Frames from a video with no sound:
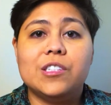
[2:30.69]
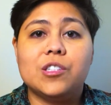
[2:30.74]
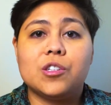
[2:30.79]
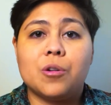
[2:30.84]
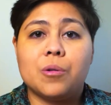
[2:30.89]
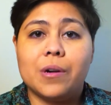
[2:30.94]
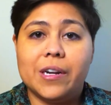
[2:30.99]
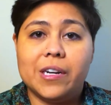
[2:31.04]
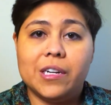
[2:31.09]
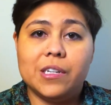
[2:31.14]

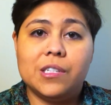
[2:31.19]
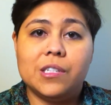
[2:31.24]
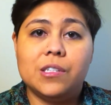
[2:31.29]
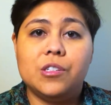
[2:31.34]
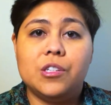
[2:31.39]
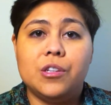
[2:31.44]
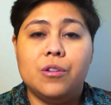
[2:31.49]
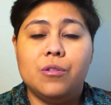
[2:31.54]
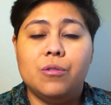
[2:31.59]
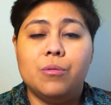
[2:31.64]
credited
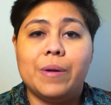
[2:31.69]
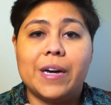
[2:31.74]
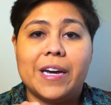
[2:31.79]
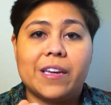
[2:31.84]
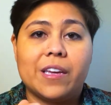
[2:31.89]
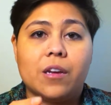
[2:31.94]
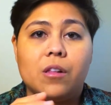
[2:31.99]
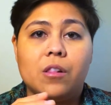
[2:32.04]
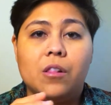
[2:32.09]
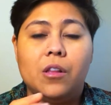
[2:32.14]
to you
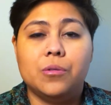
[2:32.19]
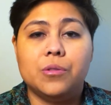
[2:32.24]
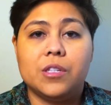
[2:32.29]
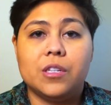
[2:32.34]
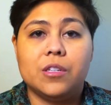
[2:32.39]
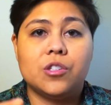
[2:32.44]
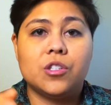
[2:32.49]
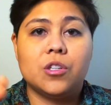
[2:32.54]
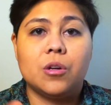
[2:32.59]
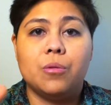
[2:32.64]
back at
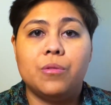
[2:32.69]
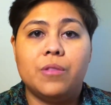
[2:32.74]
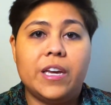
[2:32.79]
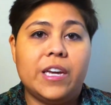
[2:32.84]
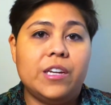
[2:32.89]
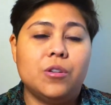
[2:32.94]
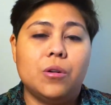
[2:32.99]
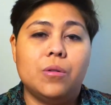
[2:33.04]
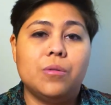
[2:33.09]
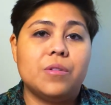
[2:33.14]
closing, so
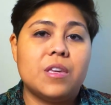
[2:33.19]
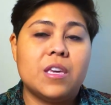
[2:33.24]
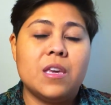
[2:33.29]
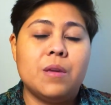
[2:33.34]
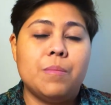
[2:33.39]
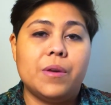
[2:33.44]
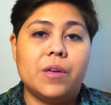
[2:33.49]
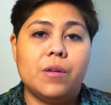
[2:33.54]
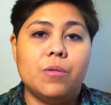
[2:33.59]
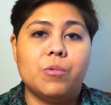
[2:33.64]
they don't
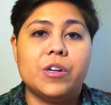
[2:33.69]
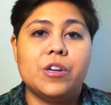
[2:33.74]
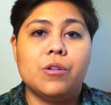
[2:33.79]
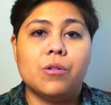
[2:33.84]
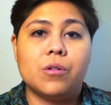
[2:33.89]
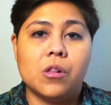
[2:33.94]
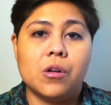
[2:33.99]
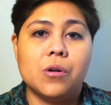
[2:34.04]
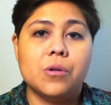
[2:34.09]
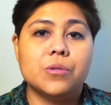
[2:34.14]
keep it when you
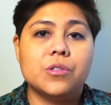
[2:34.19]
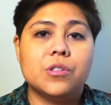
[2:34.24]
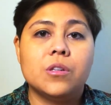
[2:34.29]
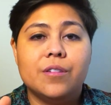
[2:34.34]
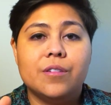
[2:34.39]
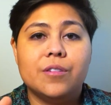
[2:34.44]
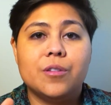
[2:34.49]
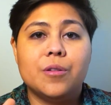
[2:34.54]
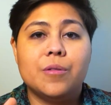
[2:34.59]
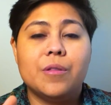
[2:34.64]
close.
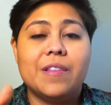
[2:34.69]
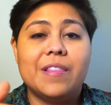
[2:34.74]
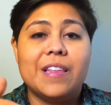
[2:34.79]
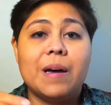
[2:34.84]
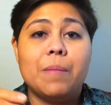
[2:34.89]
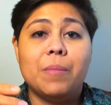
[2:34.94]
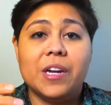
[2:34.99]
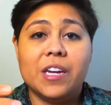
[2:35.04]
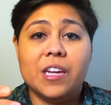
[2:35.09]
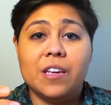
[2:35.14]
So then that money